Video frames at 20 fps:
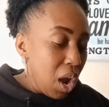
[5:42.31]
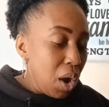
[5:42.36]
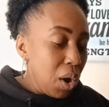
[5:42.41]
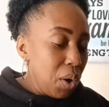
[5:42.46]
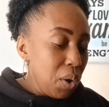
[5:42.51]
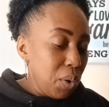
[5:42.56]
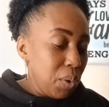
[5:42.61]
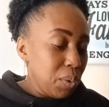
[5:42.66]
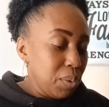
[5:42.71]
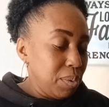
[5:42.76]

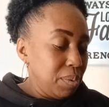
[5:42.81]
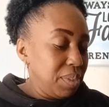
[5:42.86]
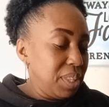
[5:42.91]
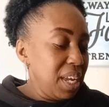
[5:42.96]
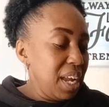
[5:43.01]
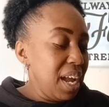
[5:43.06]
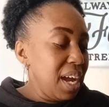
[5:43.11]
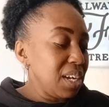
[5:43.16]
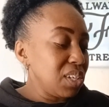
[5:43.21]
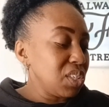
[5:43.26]
Oh, they
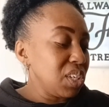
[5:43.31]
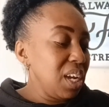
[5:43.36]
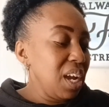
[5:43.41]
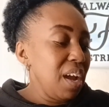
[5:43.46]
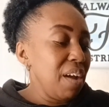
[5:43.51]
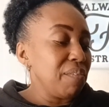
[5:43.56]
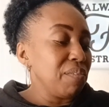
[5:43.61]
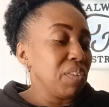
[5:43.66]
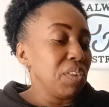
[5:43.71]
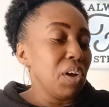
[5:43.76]
actually
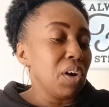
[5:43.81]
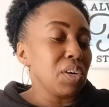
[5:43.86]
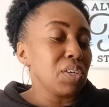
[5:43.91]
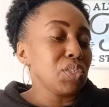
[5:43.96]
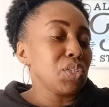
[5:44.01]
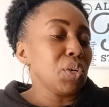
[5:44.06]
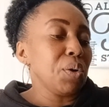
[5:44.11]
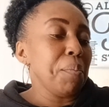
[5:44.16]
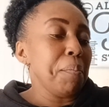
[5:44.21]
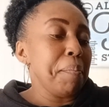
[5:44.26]
have
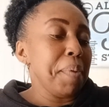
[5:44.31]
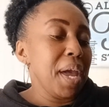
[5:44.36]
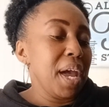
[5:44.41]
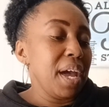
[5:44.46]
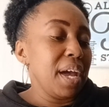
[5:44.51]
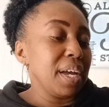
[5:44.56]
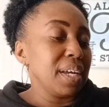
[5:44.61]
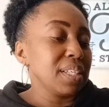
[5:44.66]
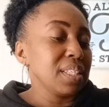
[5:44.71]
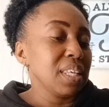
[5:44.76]
larger
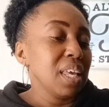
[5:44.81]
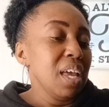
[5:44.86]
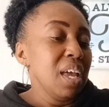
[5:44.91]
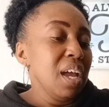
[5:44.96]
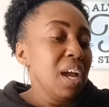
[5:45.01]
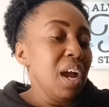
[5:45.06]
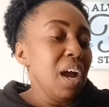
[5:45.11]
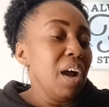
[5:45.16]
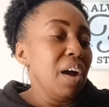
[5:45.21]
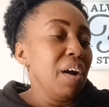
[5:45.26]
bags
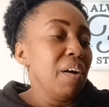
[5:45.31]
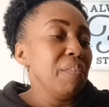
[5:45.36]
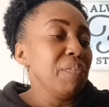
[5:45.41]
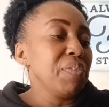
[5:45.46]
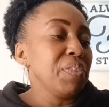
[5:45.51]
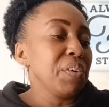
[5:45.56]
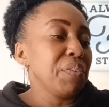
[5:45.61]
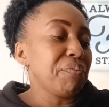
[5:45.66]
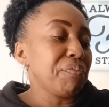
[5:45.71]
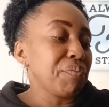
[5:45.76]
of
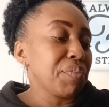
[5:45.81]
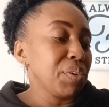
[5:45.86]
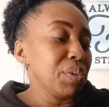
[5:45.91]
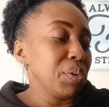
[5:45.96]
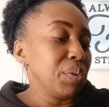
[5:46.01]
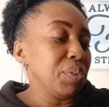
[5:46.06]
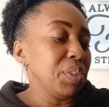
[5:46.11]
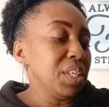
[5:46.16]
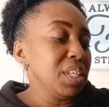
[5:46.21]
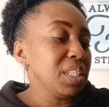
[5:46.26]
the
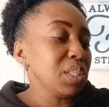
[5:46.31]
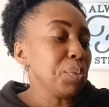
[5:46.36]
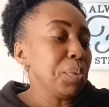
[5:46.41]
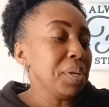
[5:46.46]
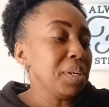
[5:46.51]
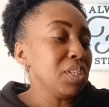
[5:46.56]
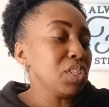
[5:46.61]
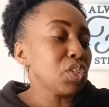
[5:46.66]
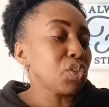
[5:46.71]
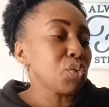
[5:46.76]
fruit. This one
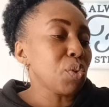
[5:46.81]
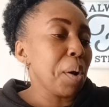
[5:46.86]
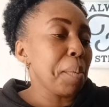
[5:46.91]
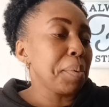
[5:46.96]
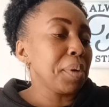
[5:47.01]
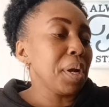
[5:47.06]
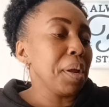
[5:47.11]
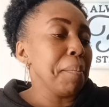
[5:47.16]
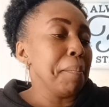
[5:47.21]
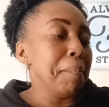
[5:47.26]
is
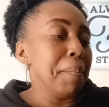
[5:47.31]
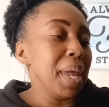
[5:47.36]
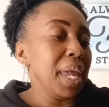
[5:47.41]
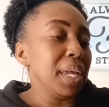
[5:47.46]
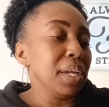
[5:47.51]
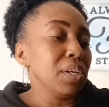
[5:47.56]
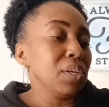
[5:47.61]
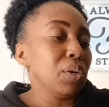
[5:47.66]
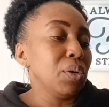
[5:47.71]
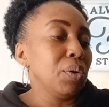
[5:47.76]
strawberry
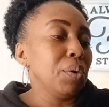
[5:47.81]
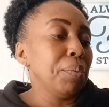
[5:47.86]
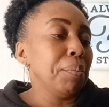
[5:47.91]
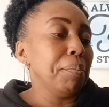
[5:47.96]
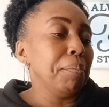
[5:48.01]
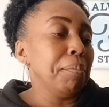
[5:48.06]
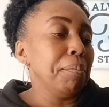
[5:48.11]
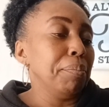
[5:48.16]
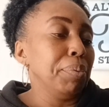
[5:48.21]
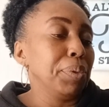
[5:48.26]
mango
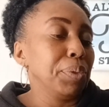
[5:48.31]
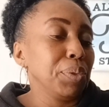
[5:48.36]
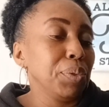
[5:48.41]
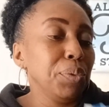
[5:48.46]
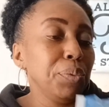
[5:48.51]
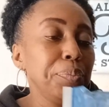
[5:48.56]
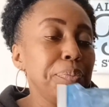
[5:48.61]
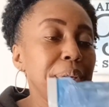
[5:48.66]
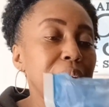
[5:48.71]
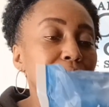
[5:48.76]

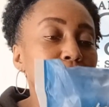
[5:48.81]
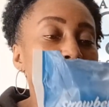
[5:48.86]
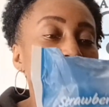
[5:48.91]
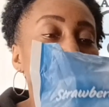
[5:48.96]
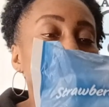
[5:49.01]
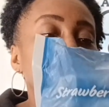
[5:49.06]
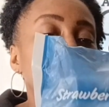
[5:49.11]
blueberry.